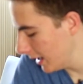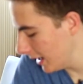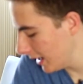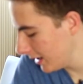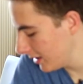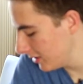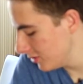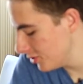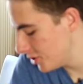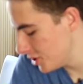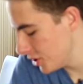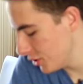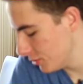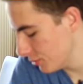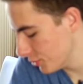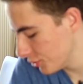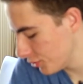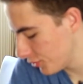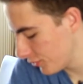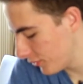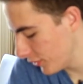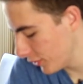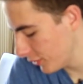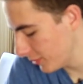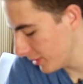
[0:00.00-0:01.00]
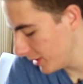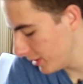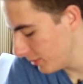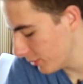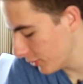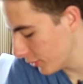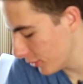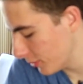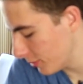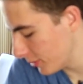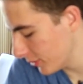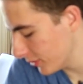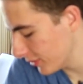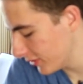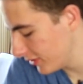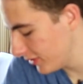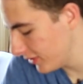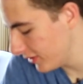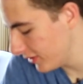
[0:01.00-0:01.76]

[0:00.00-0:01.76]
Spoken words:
I don't shoot much film anymore, but